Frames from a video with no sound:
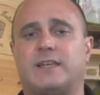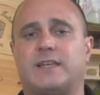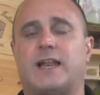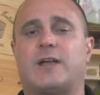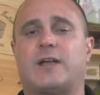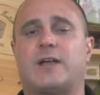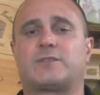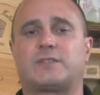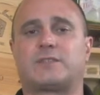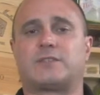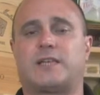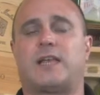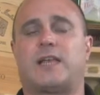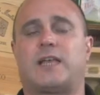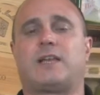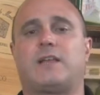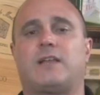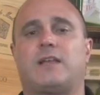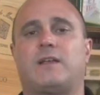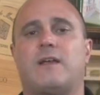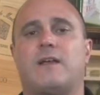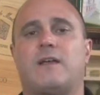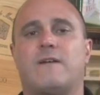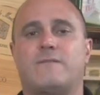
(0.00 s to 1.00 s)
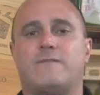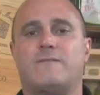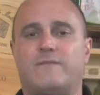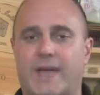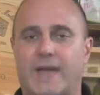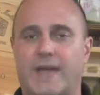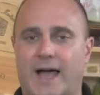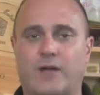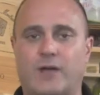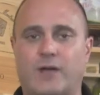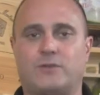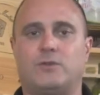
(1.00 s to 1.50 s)
in outstanding
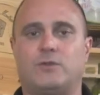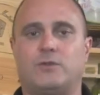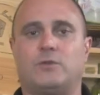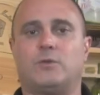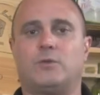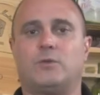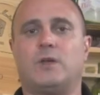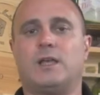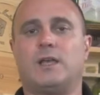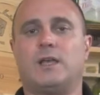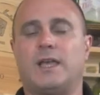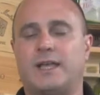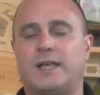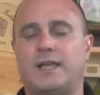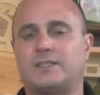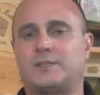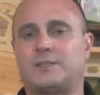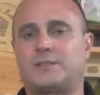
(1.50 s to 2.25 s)
value and